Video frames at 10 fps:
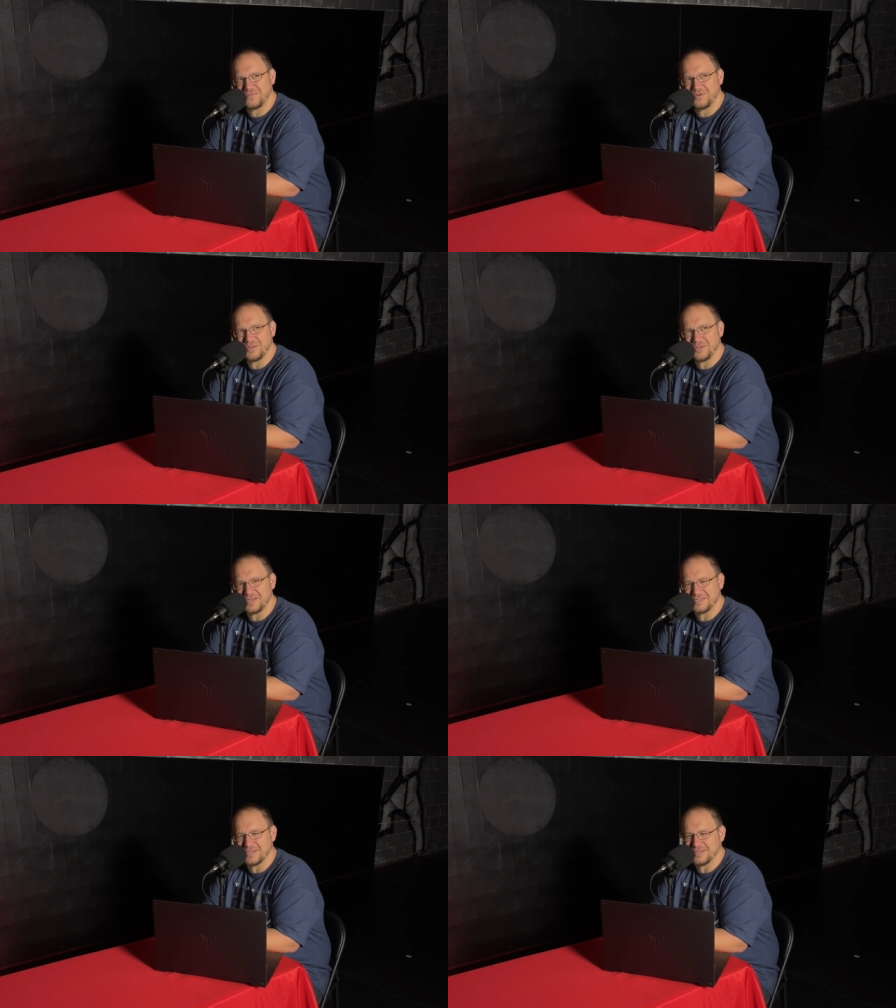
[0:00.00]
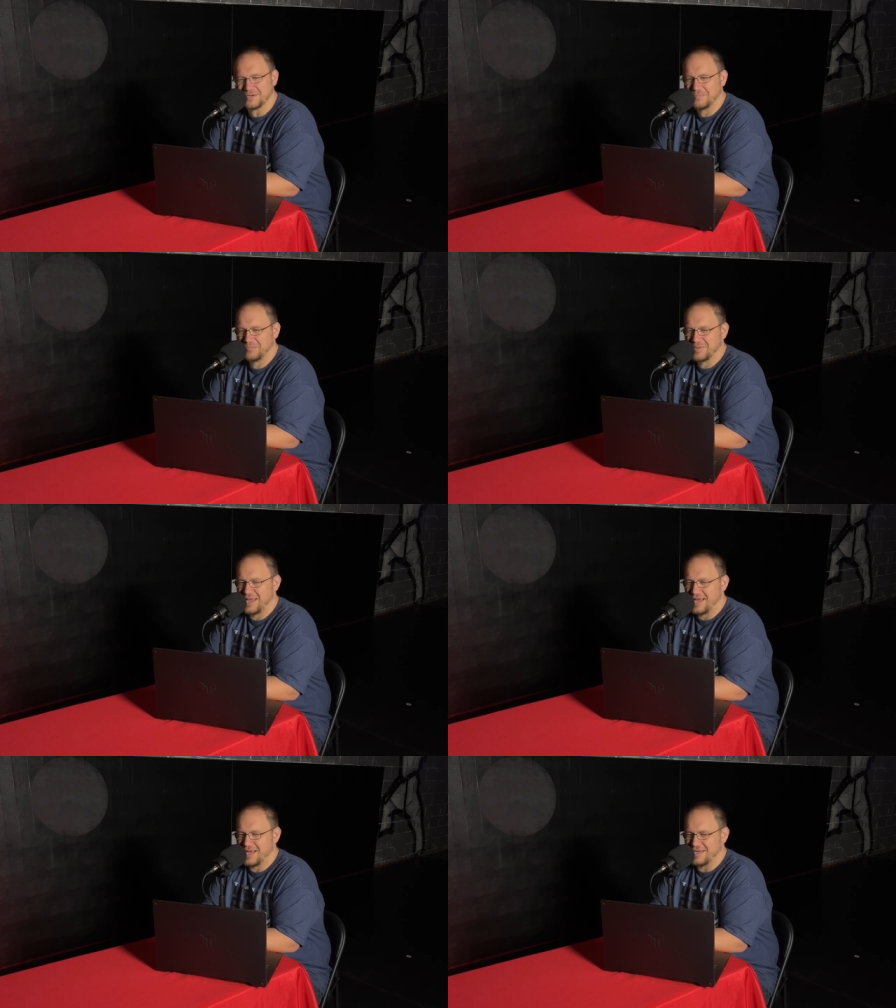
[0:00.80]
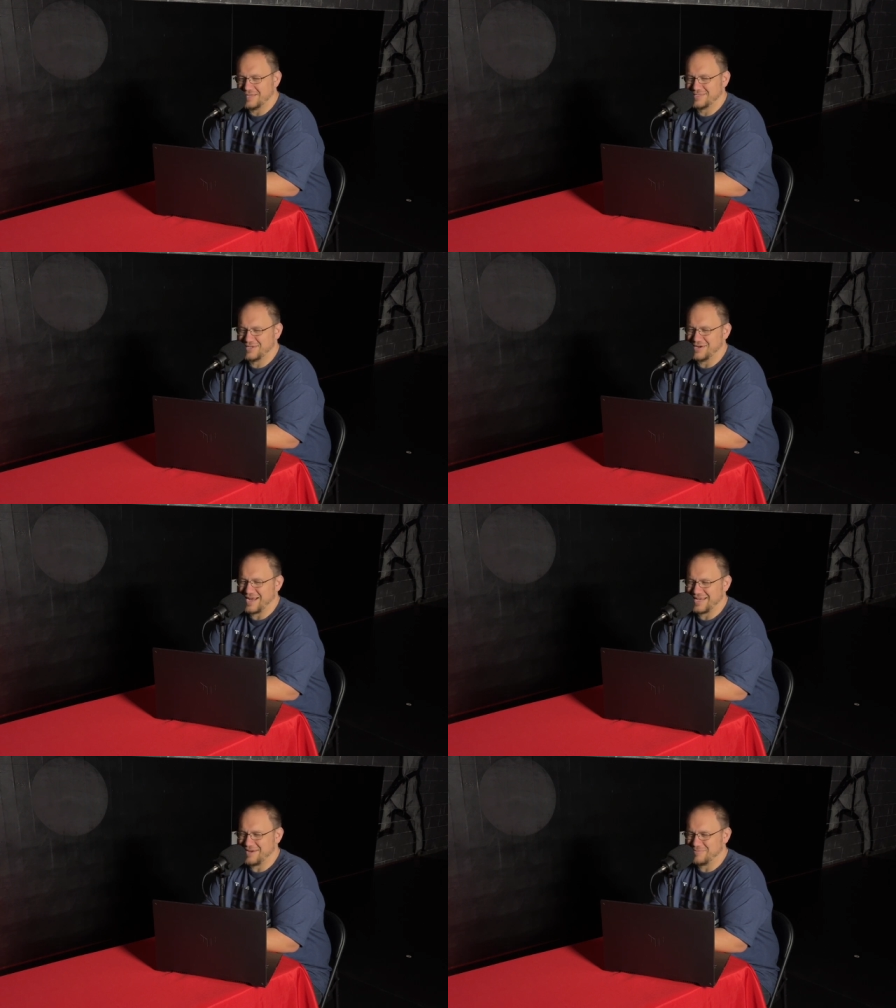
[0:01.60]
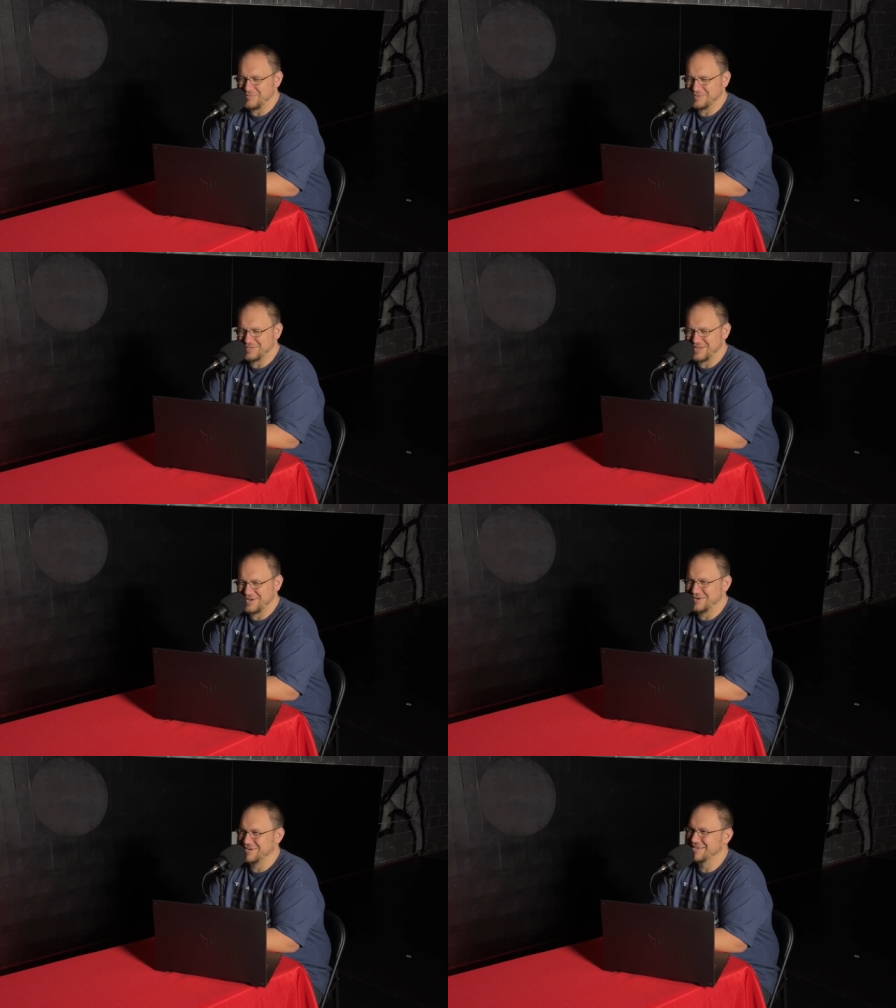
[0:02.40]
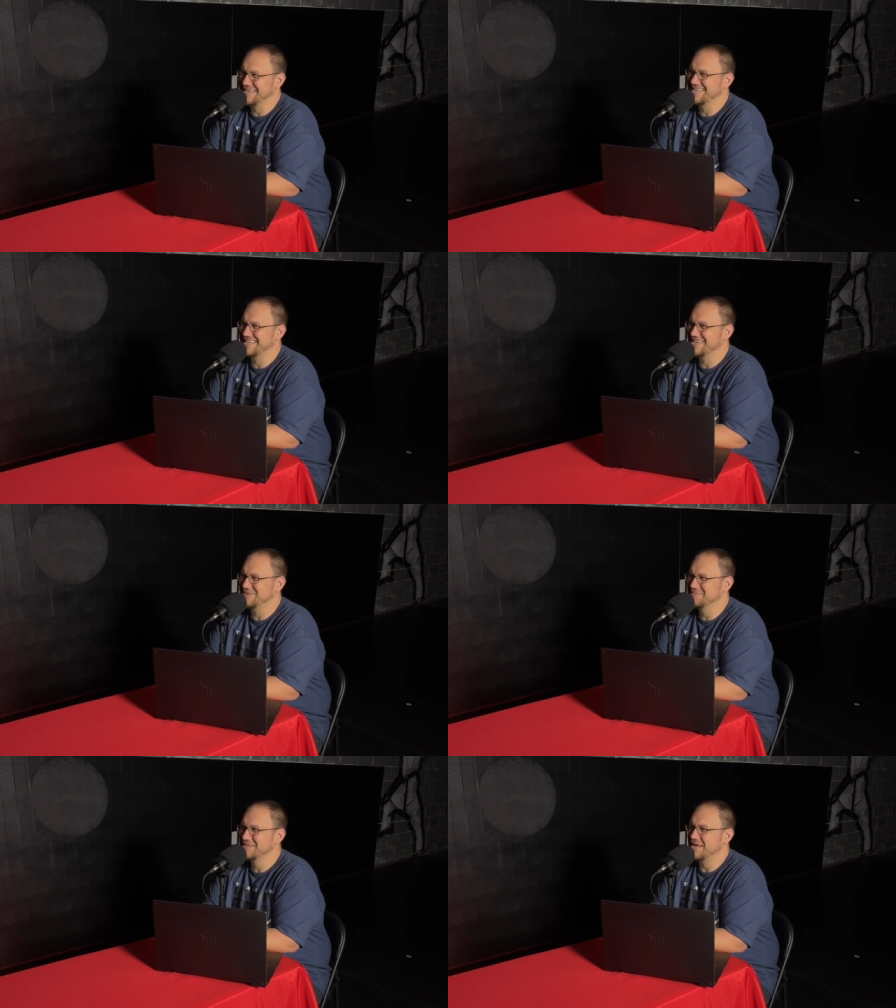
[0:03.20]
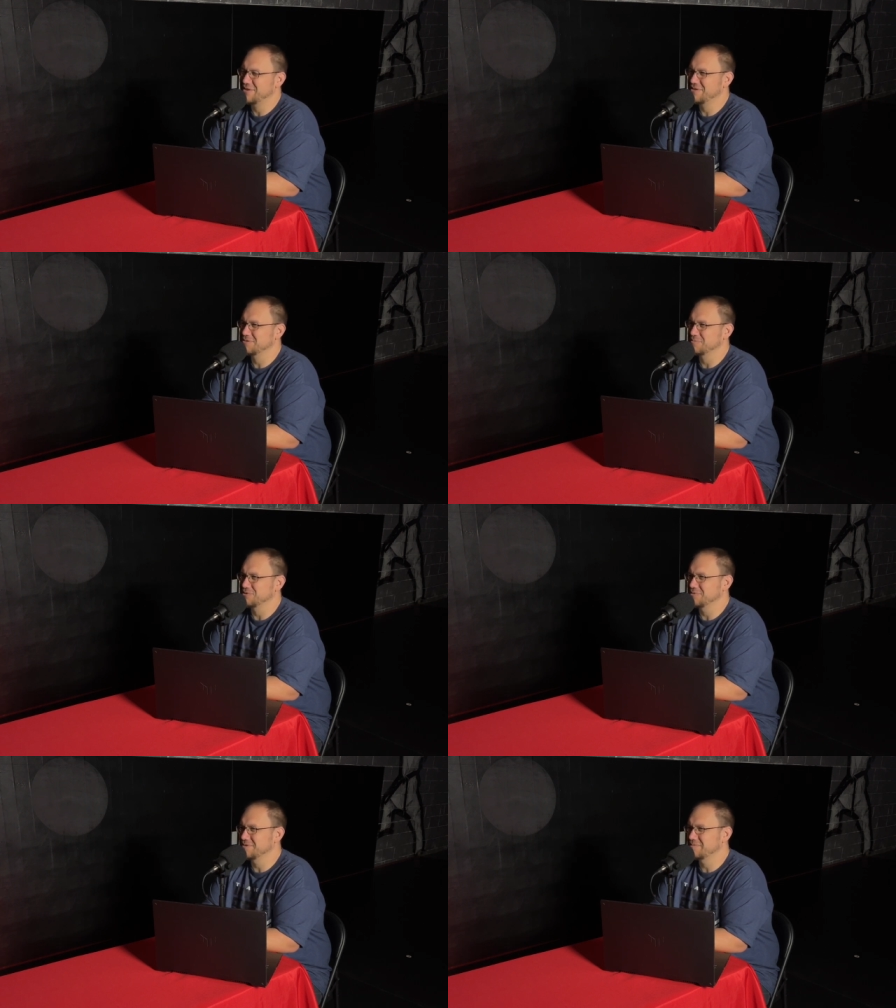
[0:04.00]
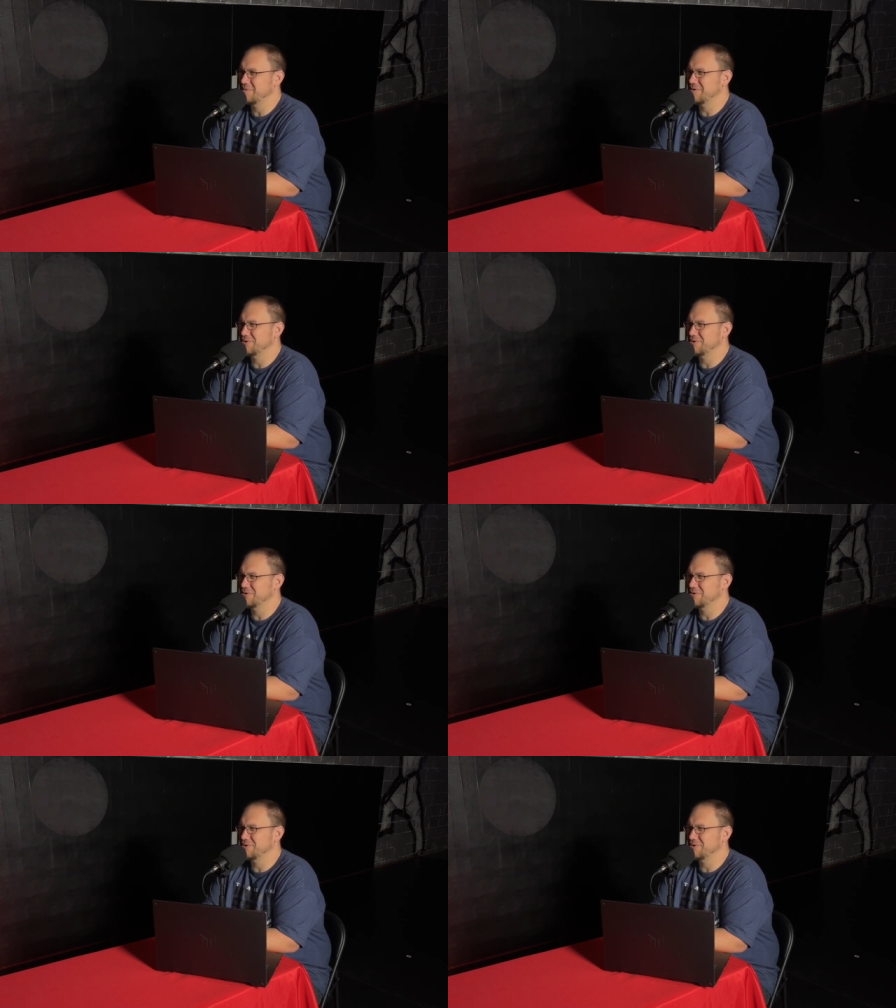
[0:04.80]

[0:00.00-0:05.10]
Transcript: few other things out there. Uh, so I can't remember which they are now. I think there's a blue one, maybe a